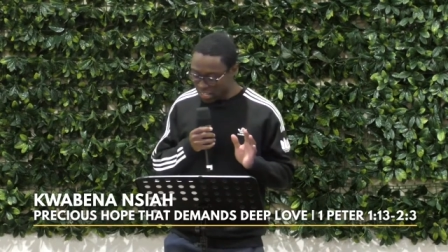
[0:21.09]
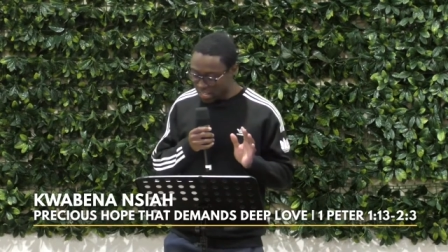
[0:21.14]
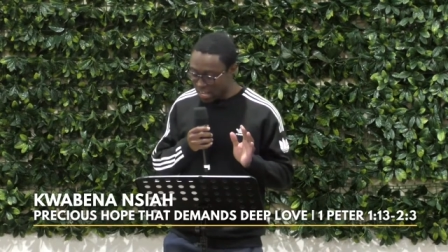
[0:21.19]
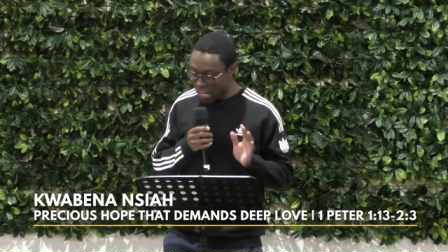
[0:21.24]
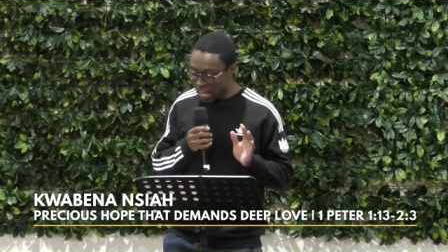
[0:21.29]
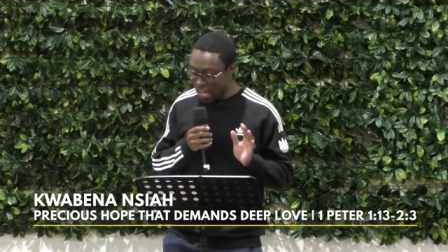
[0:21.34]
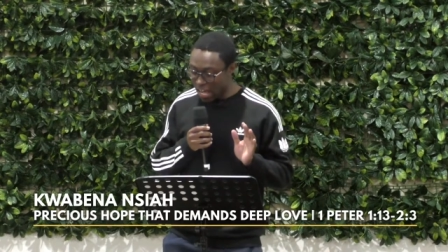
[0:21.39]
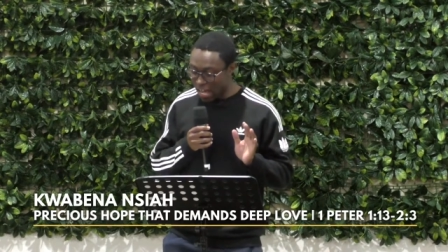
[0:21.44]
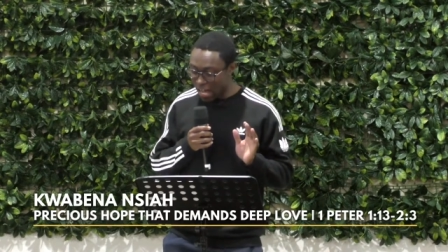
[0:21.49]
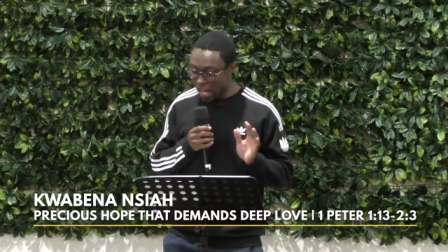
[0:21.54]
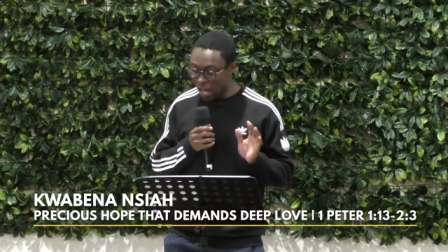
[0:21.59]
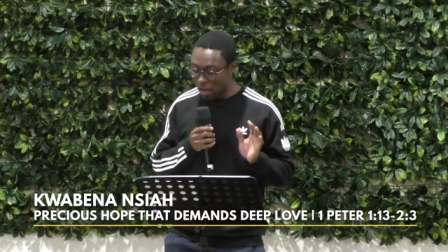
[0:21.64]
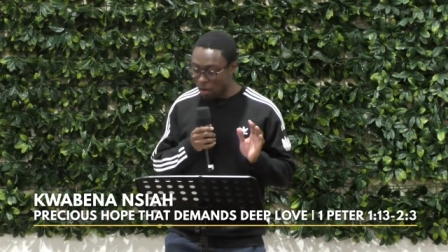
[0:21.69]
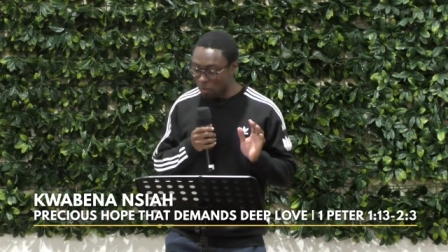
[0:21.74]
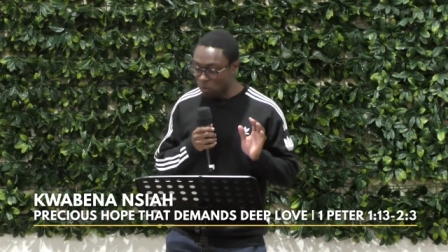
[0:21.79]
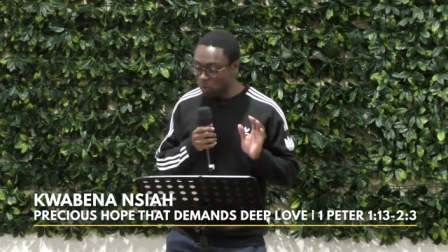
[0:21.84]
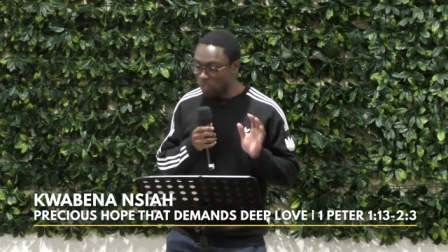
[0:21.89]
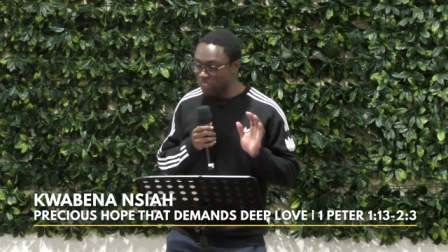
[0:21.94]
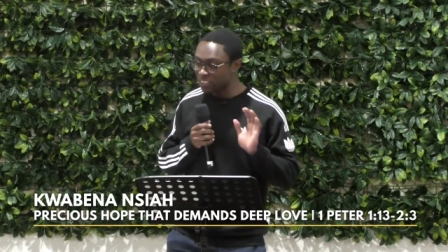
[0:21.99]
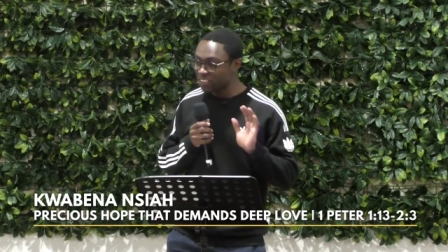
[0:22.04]
Uh,
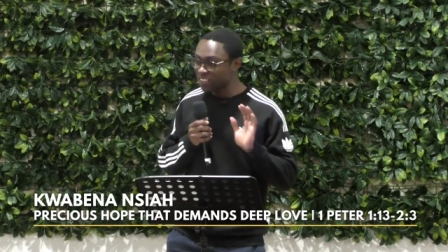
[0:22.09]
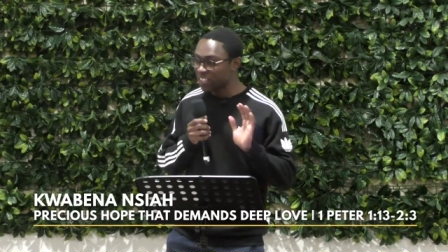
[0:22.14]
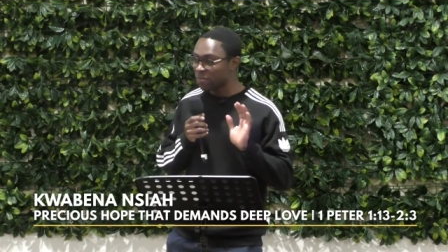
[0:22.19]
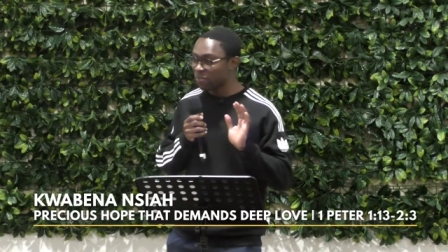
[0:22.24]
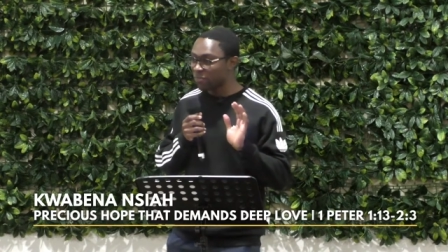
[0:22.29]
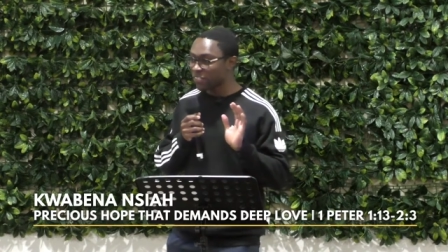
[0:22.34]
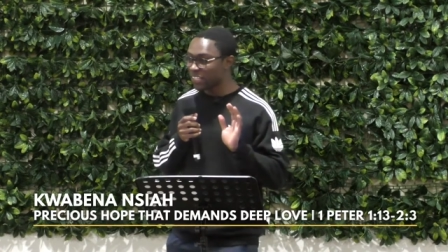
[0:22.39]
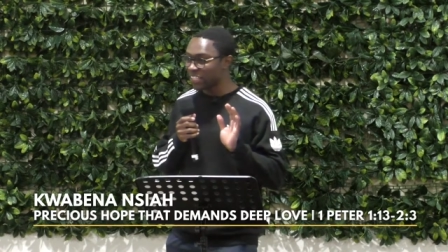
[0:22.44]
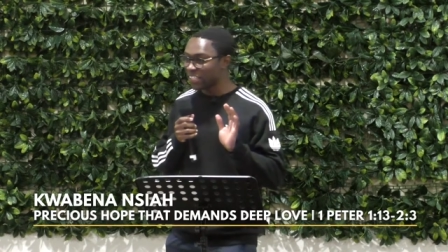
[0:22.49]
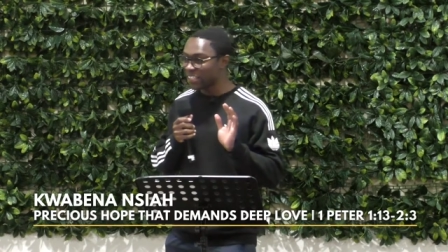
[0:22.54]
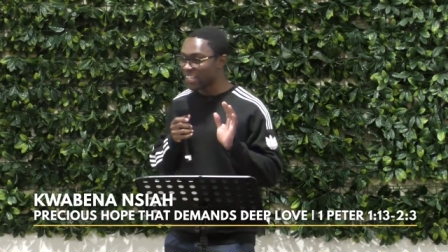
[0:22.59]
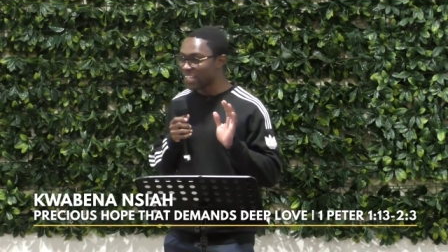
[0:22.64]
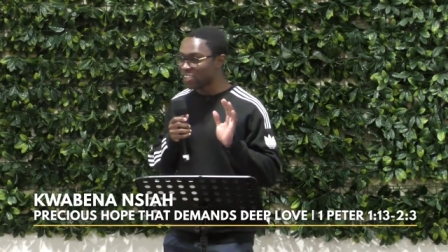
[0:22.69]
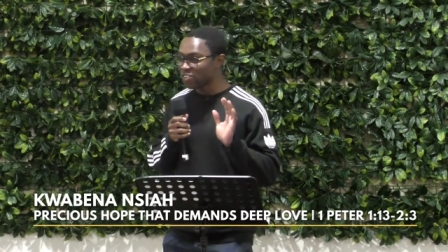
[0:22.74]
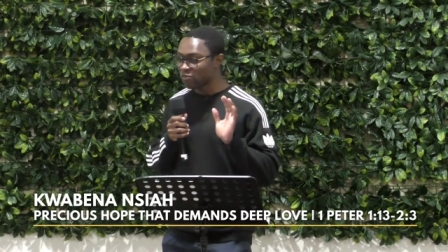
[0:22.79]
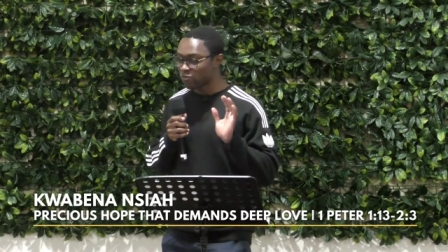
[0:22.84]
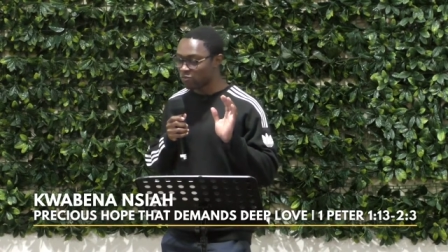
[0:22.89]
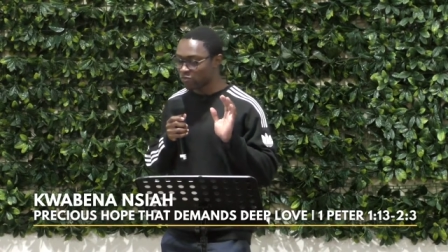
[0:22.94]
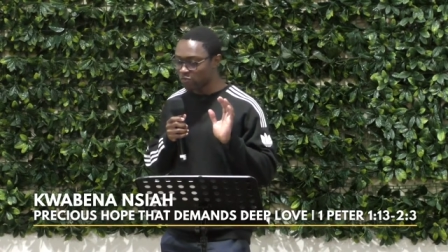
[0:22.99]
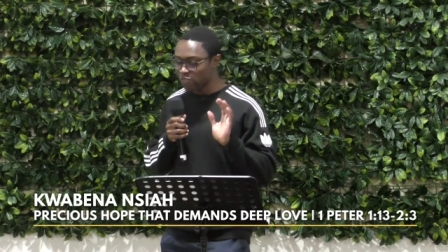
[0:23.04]
what's something
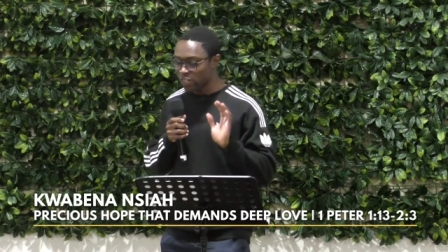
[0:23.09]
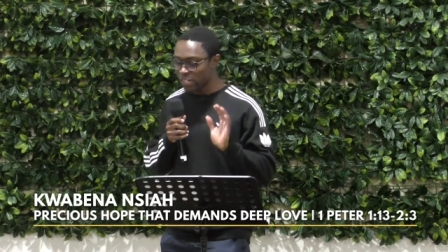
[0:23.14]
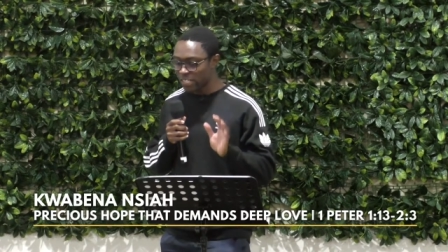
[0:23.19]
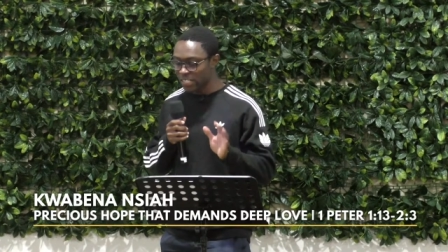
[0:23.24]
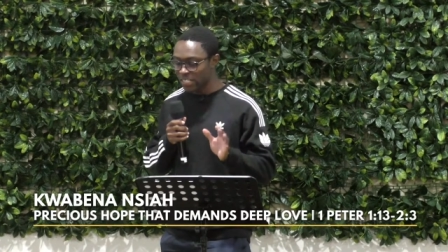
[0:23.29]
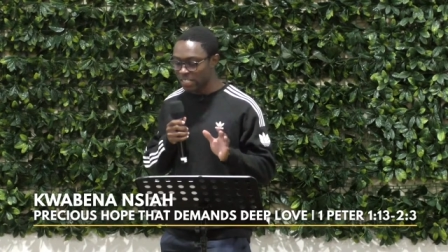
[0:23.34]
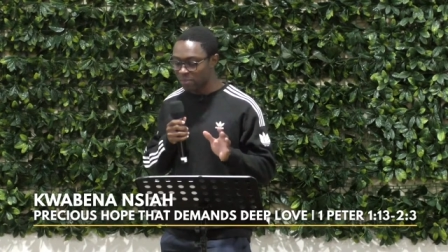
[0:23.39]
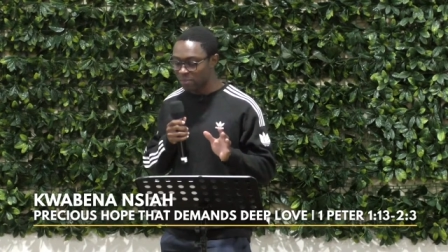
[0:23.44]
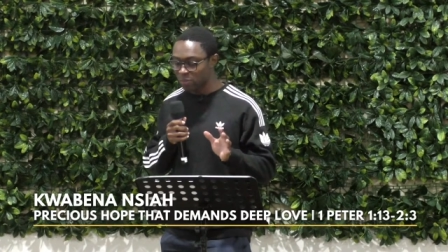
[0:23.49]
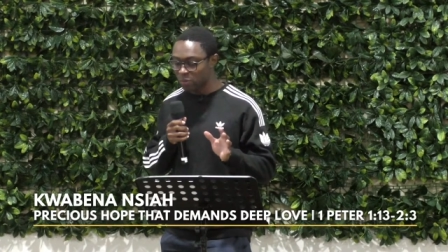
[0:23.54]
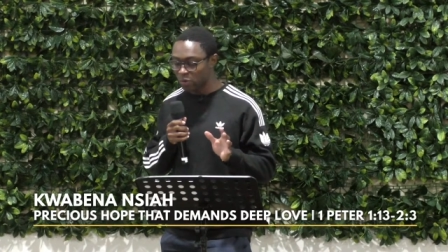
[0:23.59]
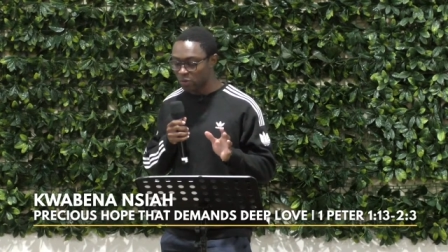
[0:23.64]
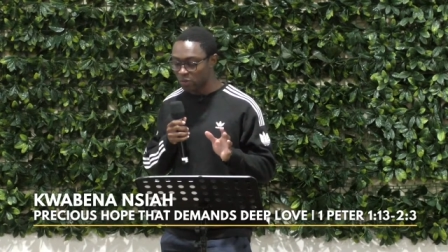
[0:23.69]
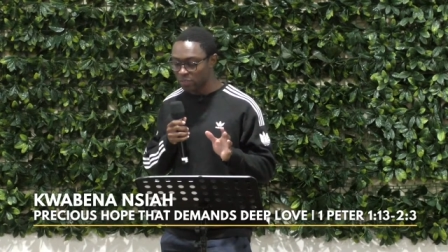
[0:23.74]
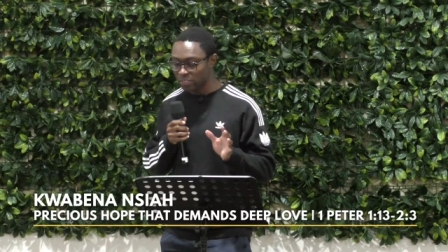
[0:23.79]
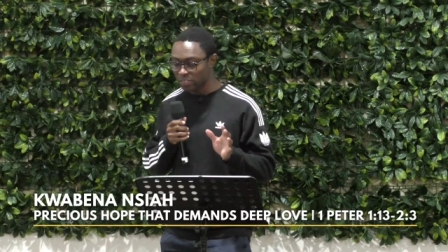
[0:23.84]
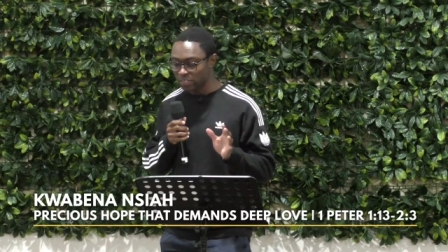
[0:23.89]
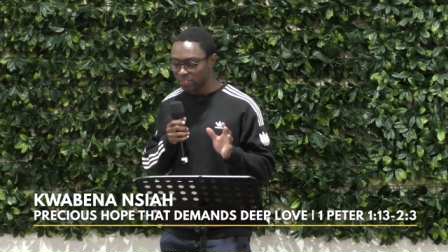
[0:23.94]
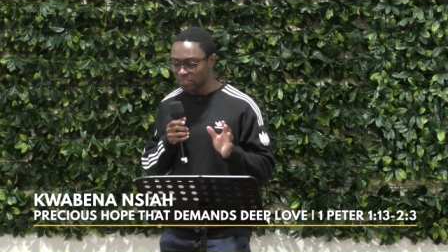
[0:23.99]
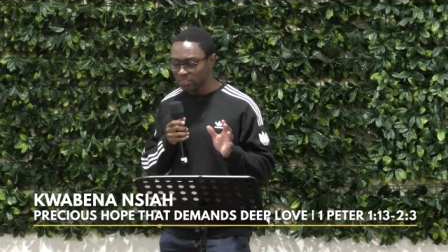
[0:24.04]
that's really
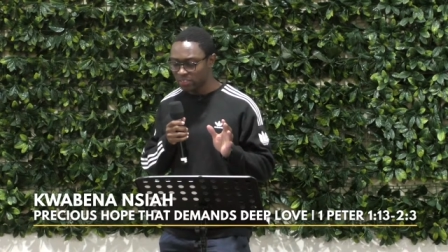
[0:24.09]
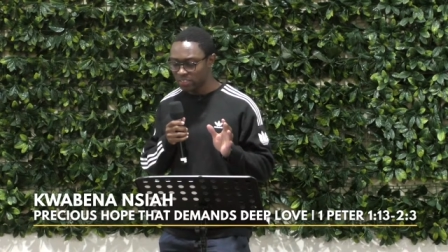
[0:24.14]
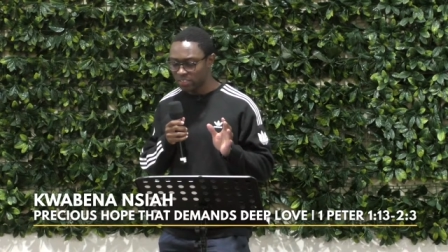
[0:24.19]
important